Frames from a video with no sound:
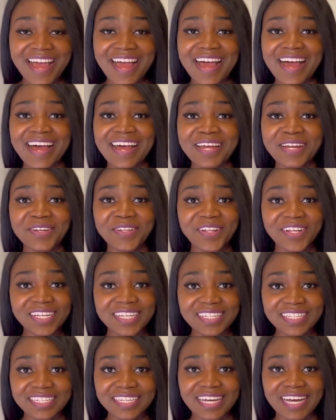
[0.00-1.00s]
And
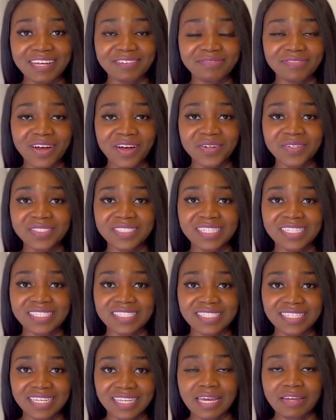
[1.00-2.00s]
luckily, I found a
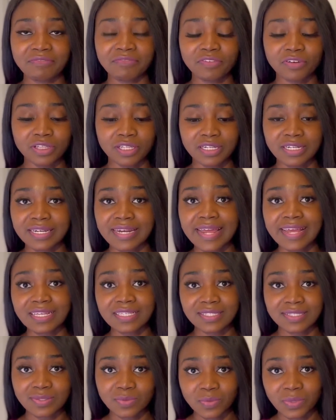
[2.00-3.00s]
ticket for the
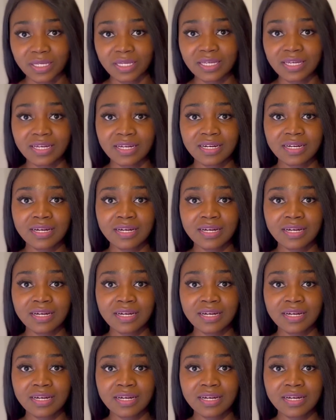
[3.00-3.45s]
next week